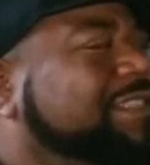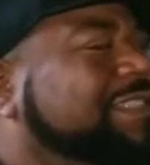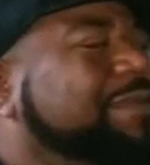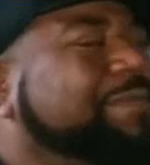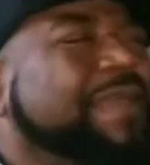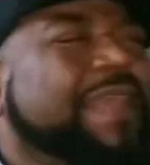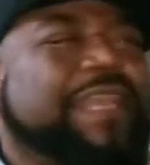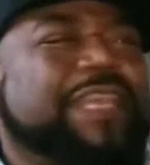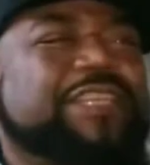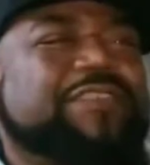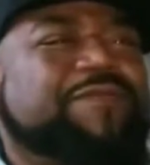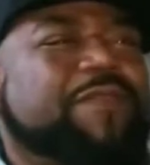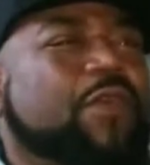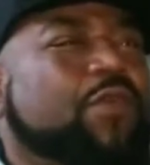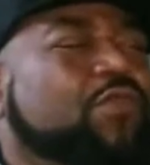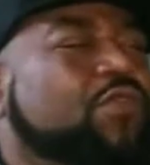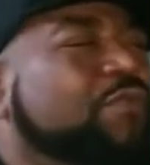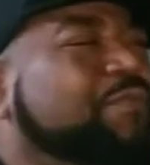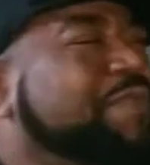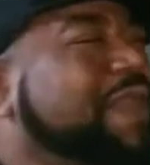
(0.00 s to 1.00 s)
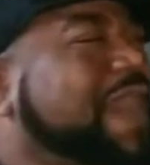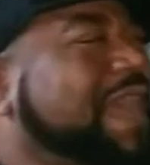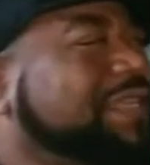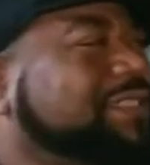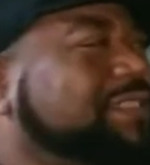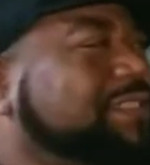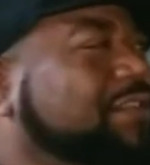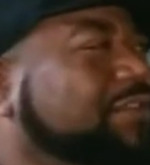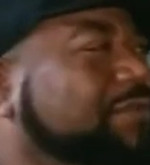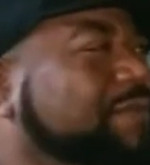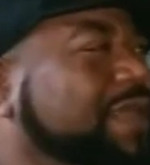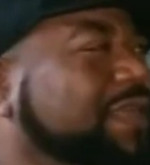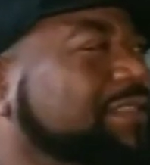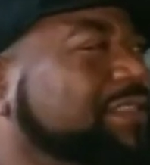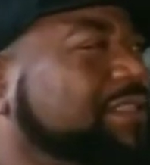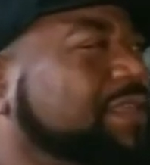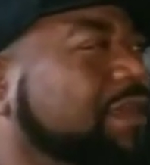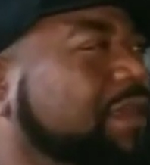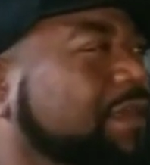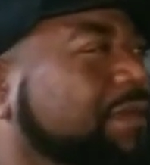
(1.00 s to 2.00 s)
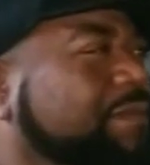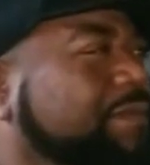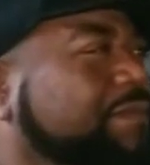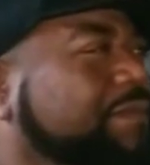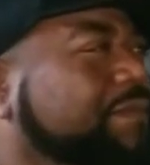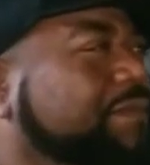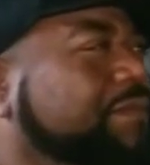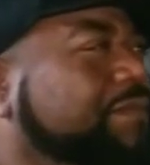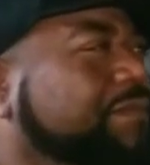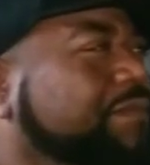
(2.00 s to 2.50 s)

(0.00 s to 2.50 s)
Seems like his vocal box still messed up.